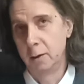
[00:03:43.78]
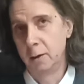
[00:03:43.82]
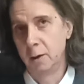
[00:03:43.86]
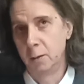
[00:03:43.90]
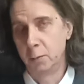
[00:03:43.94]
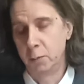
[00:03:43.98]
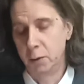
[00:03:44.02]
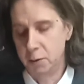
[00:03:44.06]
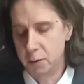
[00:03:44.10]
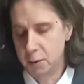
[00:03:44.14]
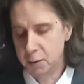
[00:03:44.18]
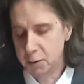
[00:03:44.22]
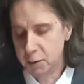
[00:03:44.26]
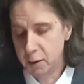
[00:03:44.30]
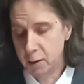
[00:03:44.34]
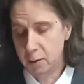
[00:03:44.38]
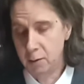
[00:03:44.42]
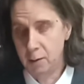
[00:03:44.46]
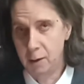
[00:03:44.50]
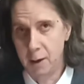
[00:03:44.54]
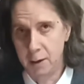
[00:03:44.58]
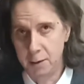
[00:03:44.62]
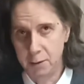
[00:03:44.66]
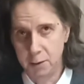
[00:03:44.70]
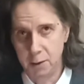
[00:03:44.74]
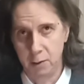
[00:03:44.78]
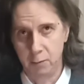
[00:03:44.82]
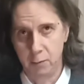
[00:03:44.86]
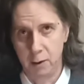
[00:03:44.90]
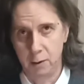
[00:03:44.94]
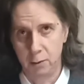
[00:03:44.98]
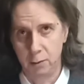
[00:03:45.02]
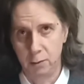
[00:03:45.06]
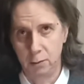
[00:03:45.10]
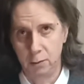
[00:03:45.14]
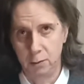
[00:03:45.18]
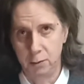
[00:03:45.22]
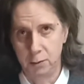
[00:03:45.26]
but there's no lending
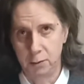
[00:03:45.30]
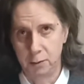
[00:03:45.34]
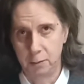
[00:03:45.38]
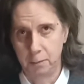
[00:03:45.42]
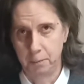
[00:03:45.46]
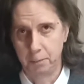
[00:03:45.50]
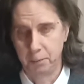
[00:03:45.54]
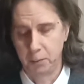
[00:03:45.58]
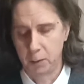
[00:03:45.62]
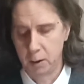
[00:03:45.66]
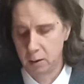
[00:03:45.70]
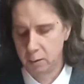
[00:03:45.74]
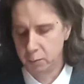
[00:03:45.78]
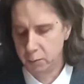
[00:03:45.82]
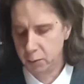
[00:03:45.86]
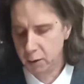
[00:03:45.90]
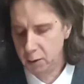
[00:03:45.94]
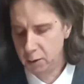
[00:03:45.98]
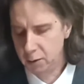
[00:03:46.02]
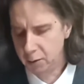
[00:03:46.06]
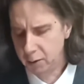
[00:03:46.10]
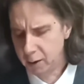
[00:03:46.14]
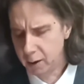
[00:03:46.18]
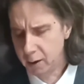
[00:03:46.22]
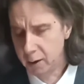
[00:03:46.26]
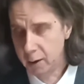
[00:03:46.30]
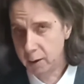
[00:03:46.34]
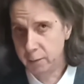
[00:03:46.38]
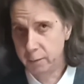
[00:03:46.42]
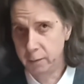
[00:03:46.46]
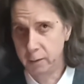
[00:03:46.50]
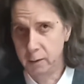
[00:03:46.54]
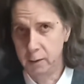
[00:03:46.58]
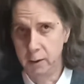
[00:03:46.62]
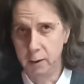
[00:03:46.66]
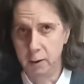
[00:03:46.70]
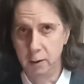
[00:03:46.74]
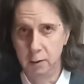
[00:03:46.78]
record. But look
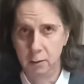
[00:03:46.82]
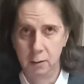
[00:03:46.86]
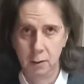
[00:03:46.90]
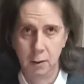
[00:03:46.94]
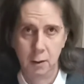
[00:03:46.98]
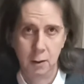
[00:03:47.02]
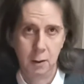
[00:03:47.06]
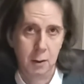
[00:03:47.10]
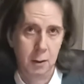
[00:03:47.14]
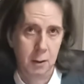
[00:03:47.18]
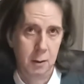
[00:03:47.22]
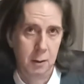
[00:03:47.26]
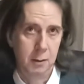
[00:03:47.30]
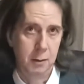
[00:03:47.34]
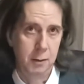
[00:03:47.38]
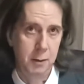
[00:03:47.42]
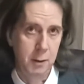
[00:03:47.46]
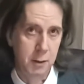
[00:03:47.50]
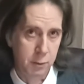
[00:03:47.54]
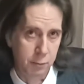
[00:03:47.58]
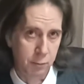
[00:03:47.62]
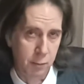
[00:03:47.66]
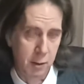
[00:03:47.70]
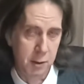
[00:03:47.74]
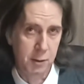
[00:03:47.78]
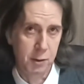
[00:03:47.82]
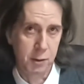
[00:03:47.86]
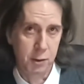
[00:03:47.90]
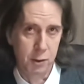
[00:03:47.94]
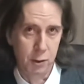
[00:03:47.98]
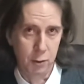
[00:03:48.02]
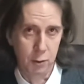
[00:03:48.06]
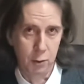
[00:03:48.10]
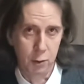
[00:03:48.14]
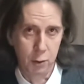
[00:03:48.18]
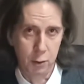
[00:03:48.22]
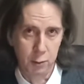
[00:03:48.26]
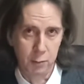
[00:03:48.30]
carefully. This residue
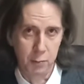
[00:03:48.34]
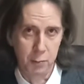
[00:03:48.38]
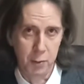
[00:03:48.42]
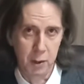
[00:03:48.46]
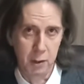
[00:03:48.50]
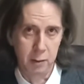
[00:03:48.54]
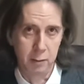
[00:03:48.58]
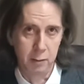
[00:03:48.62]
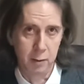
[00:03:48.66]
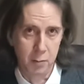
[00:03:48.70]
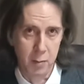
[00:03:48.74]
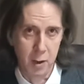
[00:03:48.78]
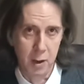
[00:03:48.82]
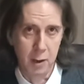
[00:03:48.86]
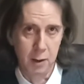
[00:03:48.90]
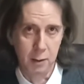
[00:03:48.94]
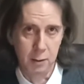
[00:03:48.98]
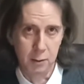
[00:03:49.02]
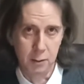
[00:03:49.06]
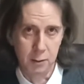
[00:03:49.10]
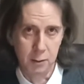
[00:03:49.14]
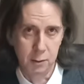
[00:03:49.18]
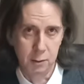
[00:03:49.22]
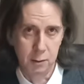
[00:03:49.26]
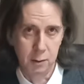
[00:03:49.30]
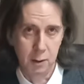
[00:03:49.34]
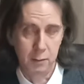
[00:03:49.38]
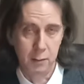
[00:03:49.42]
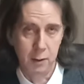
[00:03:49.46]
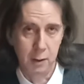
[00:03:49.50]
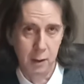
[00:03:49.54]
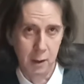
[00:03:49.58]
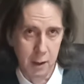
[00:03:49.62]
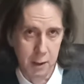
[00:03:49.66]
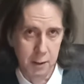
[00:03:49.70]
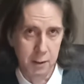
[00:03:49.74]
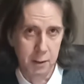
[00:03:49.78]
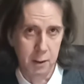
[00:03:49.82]
could be the remains of a
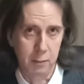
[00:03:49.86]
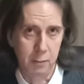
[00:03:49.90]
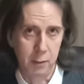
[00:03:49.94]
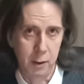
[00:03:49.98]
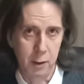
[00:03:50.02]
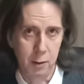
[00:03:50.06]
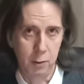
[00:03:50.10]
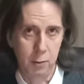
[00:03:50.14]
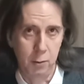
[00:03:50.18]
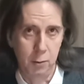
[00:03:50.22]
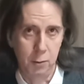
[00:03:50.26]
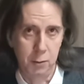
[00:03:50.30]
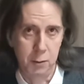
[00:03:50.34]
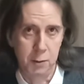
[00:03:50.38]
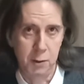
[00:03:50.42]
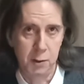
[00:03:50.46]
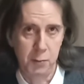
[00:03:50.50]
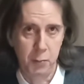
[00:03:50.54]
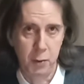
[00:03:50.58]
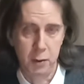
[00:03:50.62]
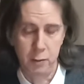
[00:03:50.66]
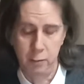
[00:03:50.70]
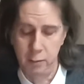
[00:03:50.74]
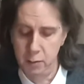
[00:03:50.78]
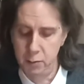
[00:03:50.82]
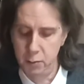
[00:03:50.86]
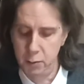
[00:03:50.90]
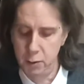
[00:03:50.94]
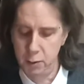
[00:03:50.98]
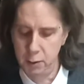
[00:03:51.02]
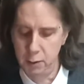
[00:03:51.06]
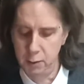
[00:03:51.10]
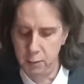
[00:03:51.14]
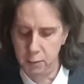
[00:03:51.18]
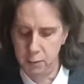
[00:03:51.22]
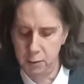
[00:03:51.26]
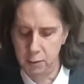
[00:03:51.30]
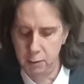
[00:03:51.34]
lending record that's been
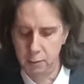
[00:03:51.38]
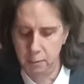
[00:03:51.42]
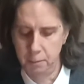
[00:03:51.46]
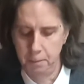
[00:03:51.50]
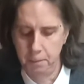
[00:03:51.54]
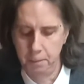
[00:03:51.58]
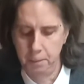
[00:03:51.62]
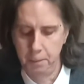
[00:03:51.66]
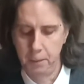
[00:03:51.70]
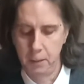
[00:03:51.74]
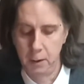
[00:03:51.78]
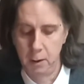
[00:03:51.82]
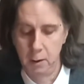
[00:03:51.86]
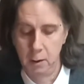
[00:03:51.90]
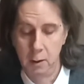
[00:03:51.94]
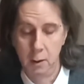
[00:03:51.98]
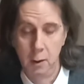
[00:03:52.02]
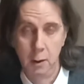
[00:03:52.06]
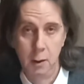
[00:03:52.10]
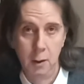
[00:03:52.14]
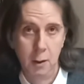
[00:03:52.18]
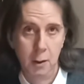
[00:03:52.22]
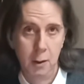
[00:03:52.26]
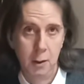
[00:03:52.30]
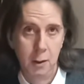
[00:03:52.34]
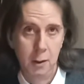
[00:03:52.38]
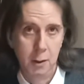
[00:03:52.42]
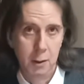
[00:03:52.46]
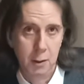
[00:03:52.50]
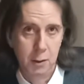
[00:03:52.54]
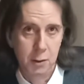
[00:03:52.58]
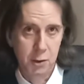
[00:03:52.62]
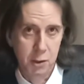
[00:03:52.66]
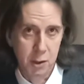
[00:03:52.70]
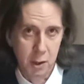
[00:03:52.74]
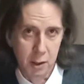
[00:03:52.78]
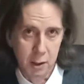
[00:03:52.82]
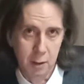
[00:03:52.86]
removed.
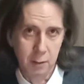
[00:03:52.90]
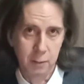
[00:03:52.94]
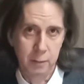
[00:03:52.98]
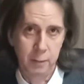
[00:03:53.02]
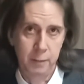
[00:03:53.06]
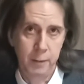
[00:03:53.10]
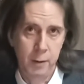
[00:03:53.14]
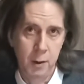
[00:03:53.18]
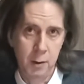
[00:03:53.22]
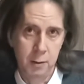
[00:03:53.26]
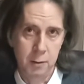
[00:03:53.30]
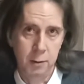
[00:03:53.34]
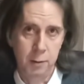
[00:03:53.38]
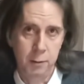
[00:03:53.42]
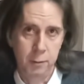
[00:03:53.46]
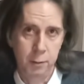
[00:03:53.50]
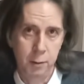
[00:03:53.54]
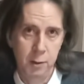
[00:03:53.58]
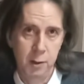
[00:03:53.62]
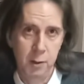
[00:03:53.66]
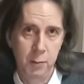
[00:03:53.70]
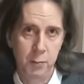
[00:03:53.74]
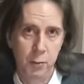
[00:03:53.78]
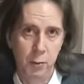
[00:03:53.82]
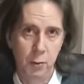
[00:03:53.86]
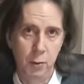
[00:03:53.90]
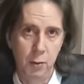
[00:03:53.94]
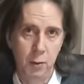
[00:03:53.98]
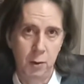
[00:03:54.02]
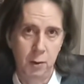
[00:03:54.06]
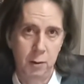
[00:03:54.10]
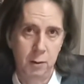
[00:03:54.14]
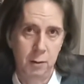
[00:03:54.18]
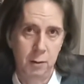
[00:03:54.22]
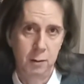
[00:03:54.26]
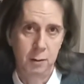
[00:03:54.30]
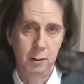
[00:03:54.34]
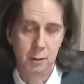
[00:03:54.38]
Checking further through the book,
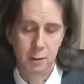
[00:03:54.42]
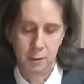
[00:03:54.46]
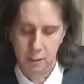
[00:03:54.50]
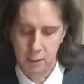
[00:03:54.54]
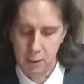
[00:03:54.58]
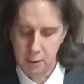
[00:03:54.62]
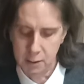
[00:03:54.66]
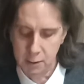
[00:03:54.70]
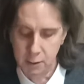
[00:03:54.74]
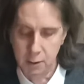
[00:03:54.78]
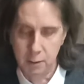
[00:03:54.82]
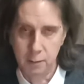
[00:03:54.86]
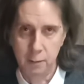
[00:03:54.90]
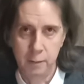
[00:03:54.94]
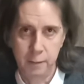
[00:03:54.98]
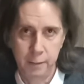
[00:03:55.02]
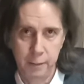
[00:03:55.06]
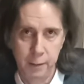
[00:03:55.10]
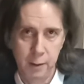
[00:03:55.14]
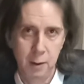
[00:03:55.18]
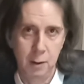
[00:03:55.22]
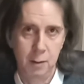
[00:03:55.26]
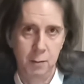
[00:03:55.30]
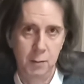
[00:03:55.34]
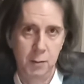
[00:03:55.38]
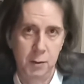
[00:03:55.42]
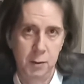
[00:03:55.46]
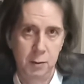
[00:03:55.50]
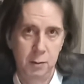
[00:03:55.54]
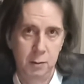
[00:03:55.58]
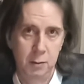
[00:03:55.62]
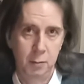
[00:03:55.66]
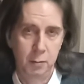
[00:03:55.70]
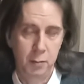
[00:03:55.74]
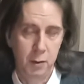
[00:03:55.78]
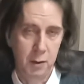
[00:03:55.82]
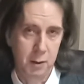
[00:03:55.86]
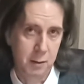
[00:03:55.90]
that's confirmed
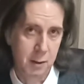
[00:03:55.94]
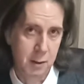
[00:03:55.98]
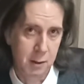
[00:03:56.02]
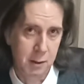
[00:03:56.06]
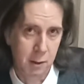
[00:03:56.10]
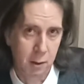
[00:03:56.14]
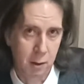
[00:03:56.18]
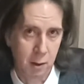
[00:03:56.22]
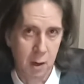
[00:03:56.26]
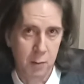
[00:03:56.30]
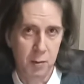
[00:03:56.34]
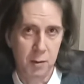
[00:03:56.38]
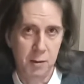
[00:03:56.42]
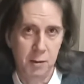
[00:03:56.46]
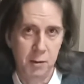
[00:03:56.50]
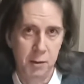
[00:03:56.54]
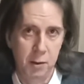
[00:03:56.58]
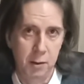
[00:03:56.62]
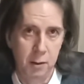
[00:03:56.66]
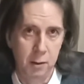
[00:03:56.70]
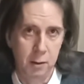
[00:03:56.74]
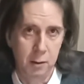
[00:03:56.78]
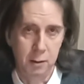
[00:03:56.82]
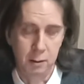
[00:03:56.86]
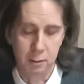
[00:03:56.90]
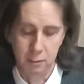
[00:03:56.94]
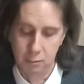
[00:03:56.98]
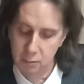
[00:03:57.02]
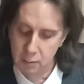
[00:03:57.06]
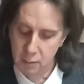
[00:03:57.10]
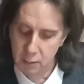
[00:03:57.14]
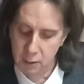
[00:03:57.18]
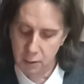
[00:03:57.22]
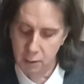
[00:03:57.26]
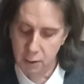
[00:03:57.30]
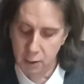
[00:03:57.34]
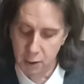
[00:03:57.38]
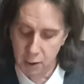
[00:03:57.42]
by this library sticker,
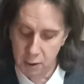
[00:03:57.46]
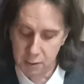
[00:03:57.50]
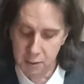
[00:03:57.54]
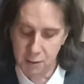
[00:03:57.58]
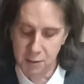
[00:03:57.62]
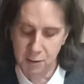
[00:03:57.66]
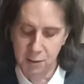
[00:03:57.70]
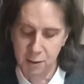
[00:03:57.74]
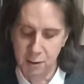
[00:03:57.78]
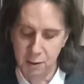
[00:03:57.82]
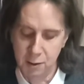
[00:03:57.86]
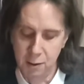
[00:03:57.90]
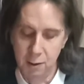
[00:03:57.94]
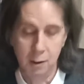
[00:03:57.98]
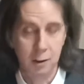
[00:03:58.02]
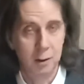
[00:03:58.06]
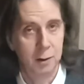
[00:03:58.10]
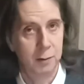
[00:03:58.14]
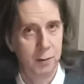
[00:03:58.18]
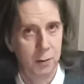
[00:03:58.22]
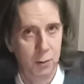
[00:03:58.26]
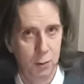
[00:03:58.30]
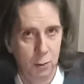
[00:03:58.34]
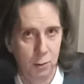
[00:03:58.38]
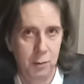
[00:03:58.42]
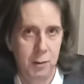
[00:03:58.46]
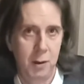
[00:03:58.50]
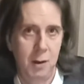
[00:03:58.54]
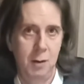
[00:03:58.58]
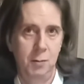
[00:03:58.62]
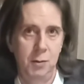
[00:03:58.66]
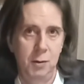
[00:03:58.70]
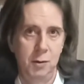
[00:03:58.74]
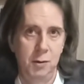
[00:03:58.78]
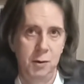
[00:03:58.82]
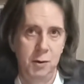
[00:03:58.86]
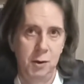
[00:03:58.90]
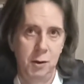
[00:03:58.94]
courtesy of
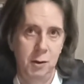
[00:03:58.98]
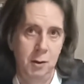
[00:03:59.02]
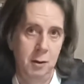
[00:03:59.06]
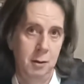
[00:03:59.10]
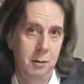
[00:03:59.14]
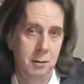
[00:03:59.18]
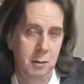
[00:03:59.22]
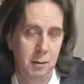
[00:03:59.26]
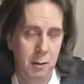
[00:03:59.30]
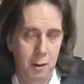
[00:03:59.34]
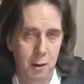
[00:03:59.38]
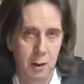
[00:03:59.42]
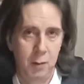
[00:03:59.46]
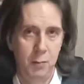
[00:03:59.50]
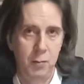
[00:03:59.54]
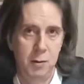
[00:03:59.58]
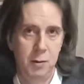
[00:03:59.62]
Northamptonshire Library